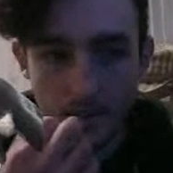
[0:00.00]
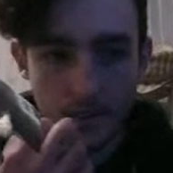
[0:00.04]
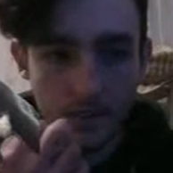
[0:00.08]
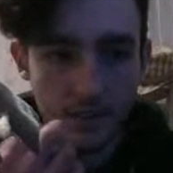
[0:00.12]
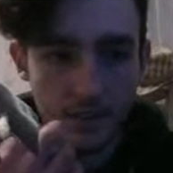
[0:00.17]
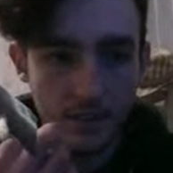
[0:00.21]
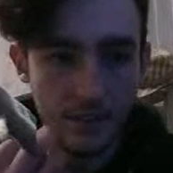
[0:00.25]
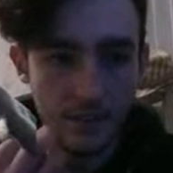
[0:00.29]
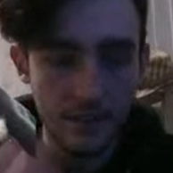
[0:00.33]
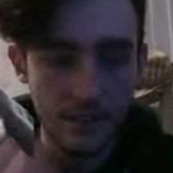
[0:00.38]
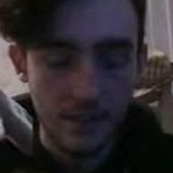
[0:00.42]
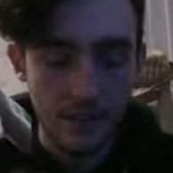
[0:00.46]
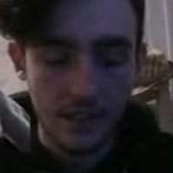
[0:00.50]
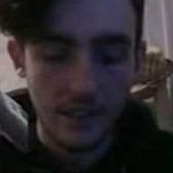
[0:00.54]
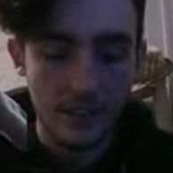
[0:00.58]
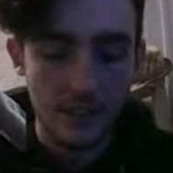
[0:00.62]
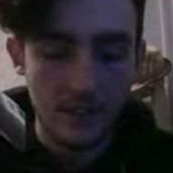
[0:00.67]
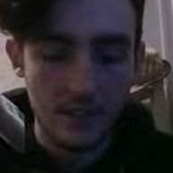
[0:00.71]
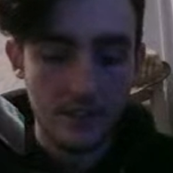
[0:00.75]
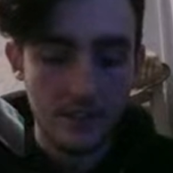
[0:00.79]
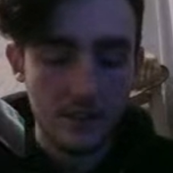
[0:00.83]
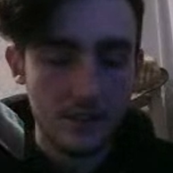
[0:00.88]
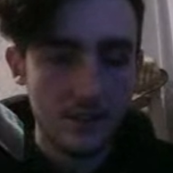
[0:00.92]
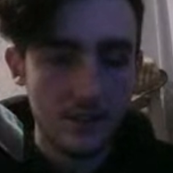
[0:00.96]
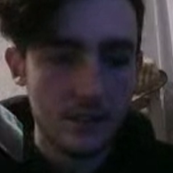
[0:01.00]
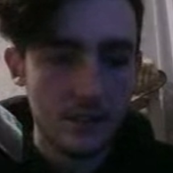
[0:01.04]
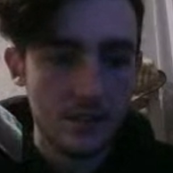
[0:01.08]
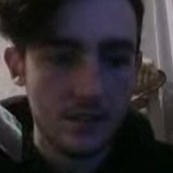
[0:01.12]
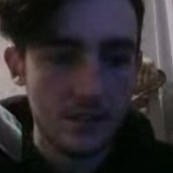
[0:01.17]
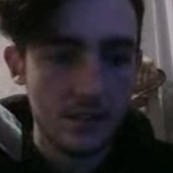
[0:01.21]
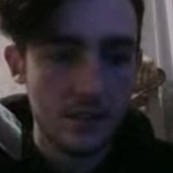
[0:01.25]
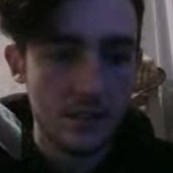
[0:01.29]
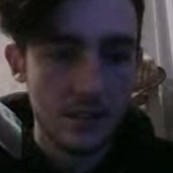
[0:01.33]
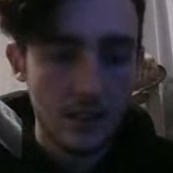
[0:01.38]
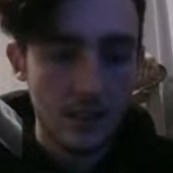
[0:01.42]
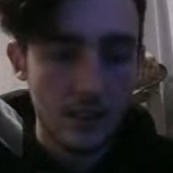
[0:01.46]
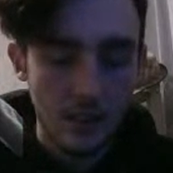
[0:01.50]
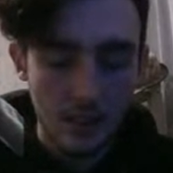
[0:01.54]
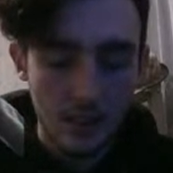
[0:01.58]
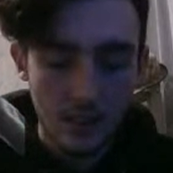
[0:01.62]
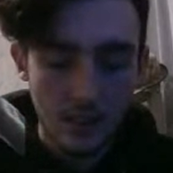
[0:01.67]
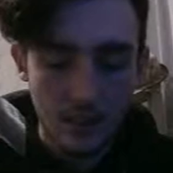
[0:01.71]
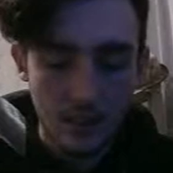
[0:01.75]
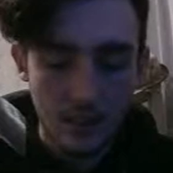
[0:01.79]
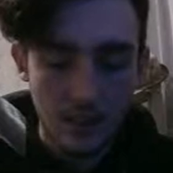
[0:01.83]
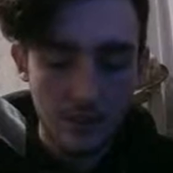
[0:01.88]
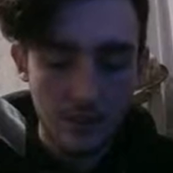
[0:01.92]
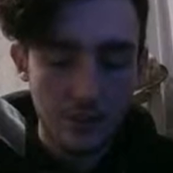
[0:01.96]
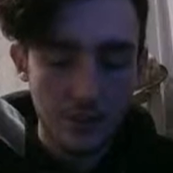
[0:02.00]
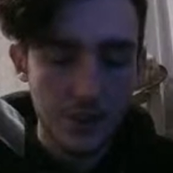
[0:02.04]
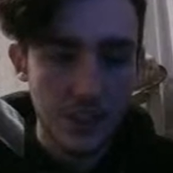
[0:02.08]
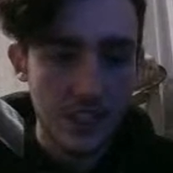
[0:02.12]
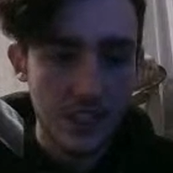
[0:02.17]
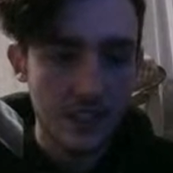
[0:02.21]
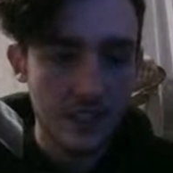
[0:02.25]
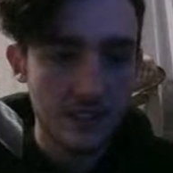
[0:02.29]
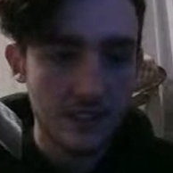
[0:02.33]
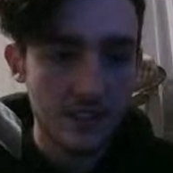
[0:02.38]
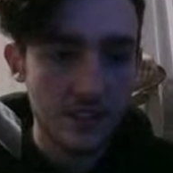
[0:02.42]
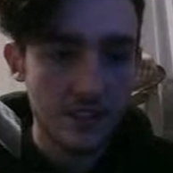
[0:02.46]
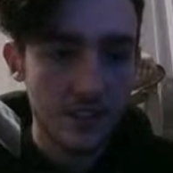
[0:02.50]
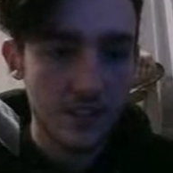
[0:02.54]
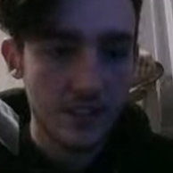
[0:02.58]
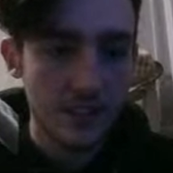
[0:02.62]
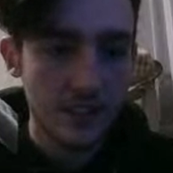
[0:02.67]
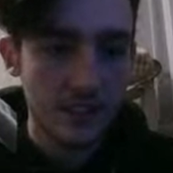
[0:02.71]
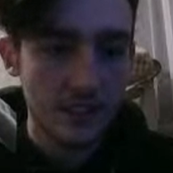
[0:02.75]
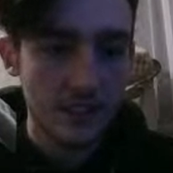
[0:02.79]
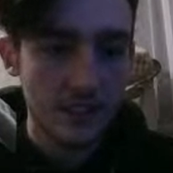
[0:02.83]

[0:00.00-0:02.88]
Okay. Level gen dot